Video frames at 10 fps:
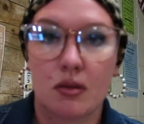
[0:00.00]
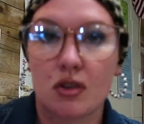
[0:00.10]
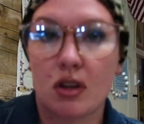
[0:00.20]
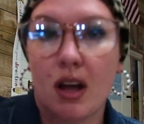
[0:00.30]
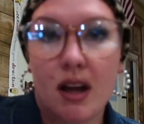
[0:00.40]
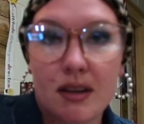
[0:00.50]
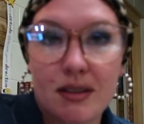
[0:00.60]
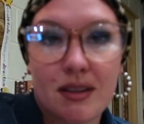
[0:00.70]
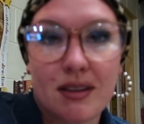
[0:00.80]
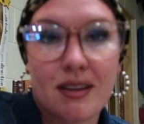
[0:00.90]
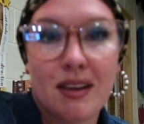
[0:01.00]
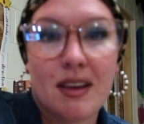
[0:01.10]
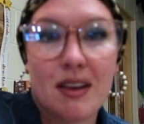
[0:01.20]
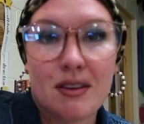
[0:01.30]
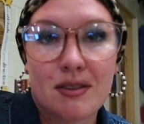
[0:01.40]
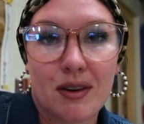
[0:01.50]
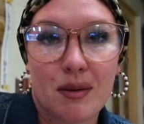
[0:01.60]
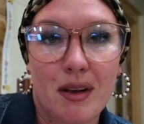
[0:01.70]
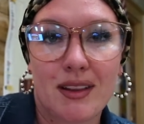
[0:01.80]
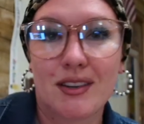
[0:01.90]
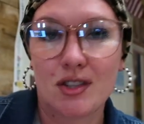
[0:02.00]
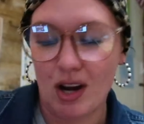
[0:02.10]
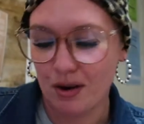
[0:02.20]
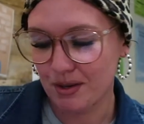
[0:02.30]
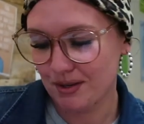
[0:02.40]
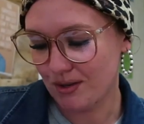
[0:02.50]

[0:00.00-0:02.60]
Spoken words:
socialize during my lunch hour.